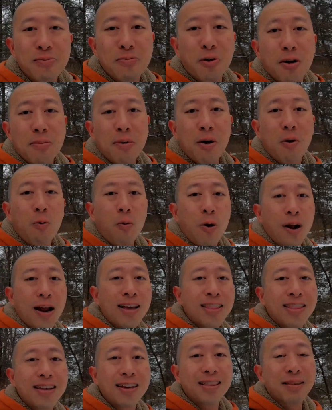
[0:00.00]
more about what
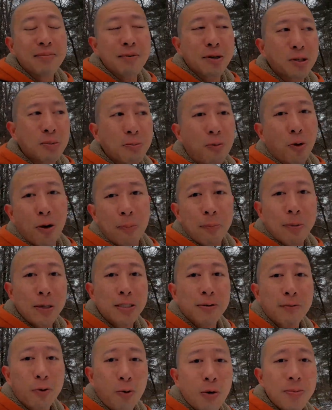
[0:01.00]
I think the most important piece
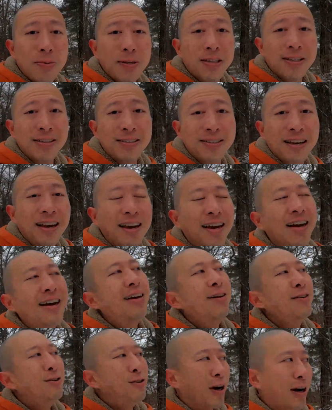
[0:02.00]
of equipment is,
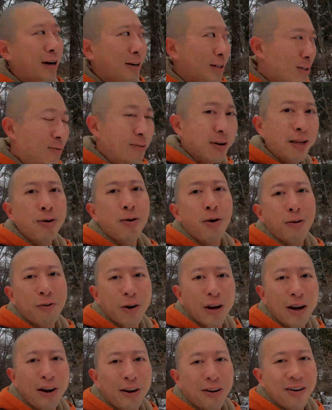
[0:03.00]
check out this video over
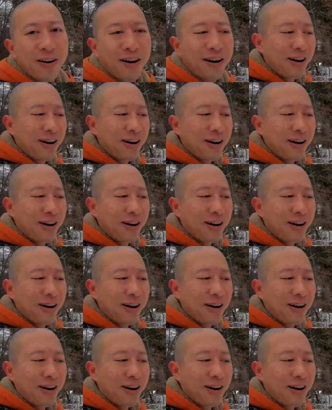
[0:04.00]
here.